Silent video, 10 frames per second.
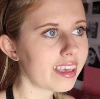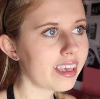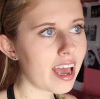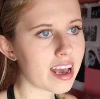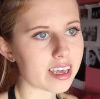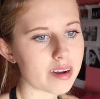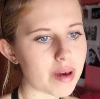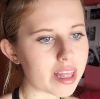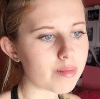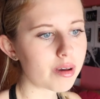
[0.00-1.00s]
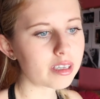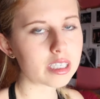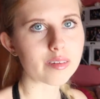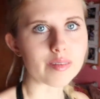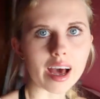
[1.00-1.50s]
yeah, going to make the
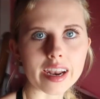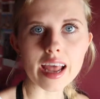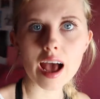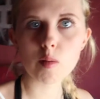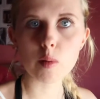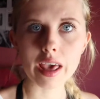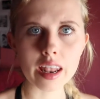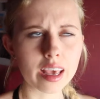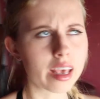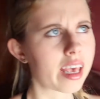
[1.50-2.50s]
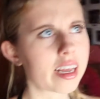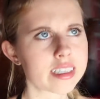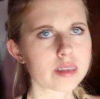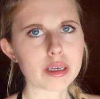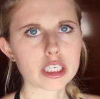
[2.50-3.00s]
most of that now. We're going to get
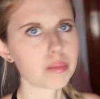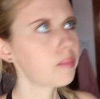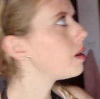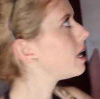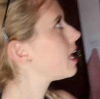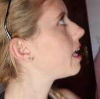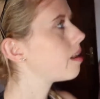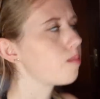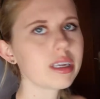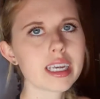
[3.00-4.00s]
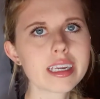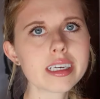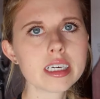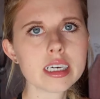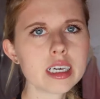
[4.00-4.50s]
to the beach a bit later than we did
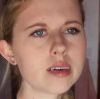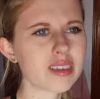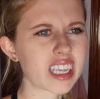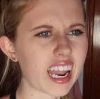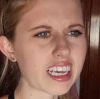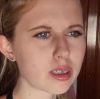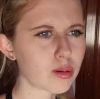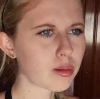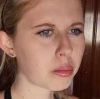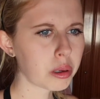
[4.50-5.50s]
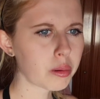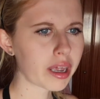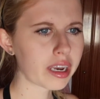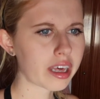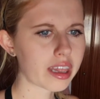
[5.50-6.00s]
was it last week when we
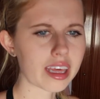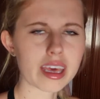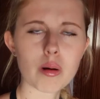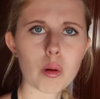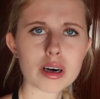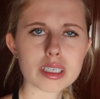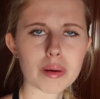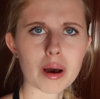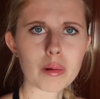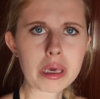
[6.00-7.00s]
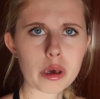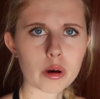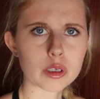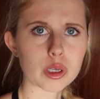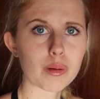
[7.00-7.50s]
went? I think it was about a week
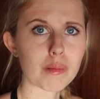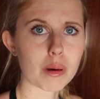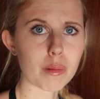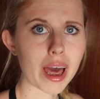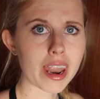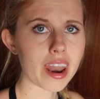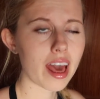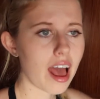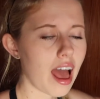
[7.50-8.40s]
ago or so when we went